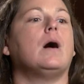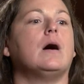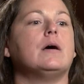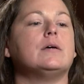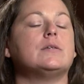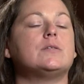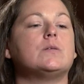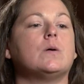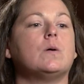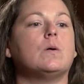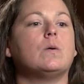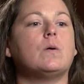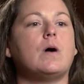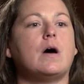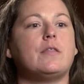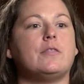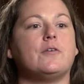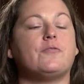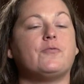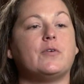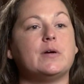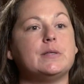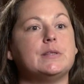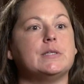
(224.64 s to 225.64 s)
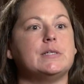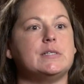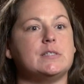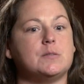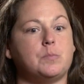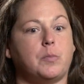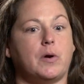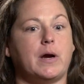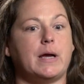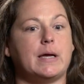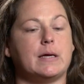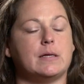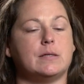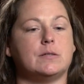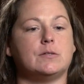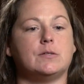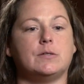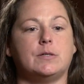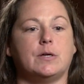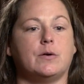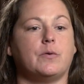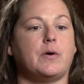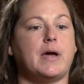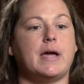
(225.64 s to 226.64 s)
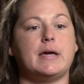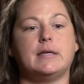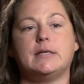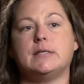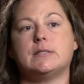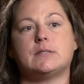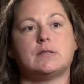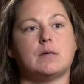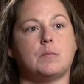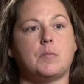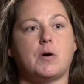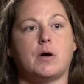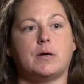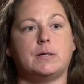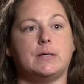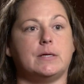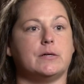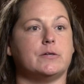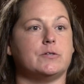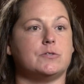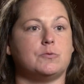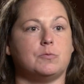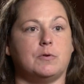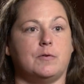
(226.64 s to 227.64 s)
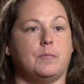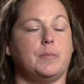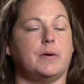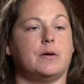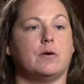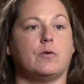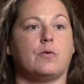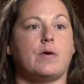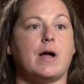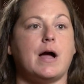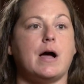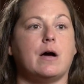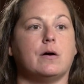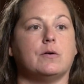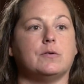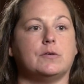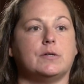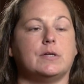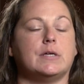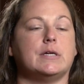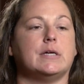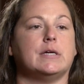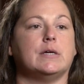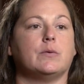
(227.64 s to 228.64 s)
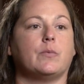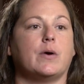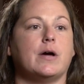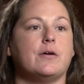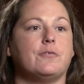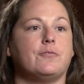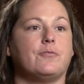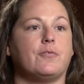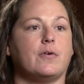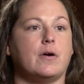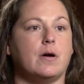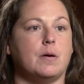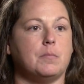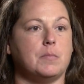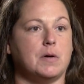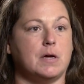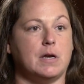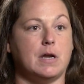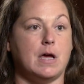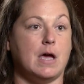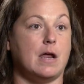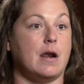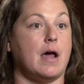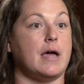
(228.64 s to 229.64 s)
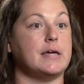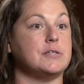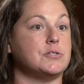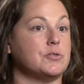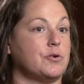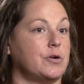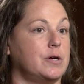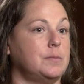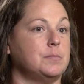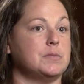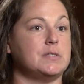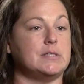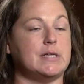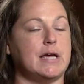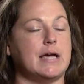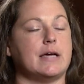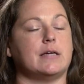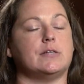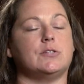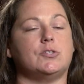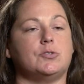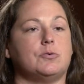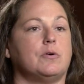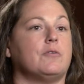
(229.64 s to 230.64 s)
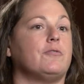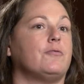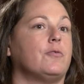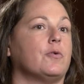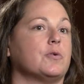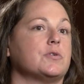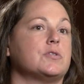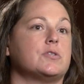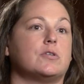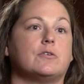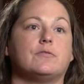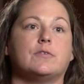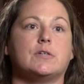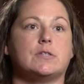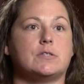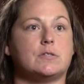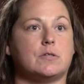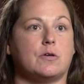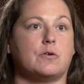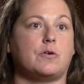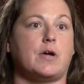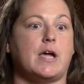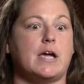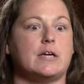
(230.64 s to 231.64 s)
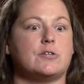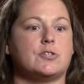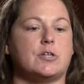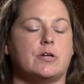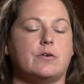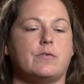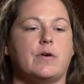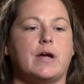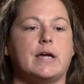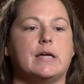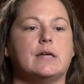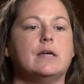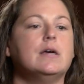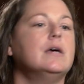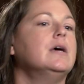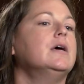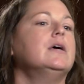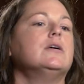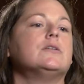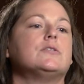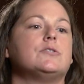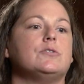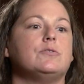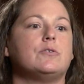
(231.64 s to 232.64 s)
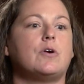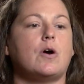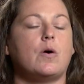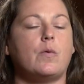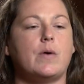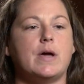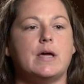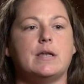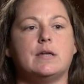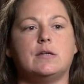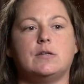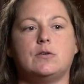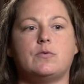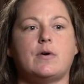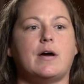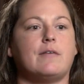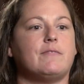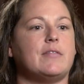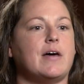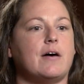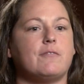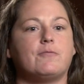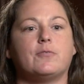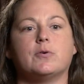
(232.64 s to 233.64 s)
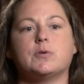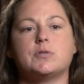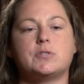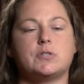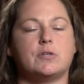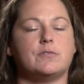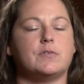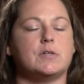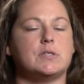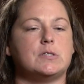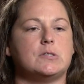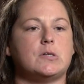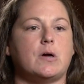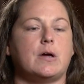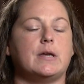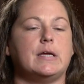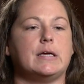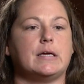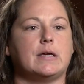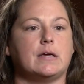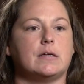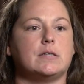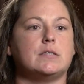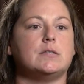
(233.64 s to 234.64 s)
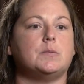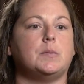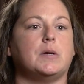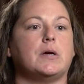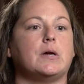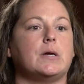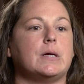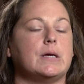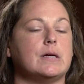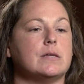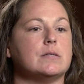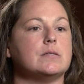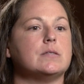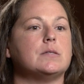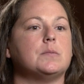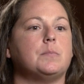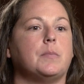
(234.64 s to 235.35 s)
So on the Friendly's brand, 80 some odd years we've been around, it went from an ice cream stand to a full service location, right? So you go in and you have that full service dining experience.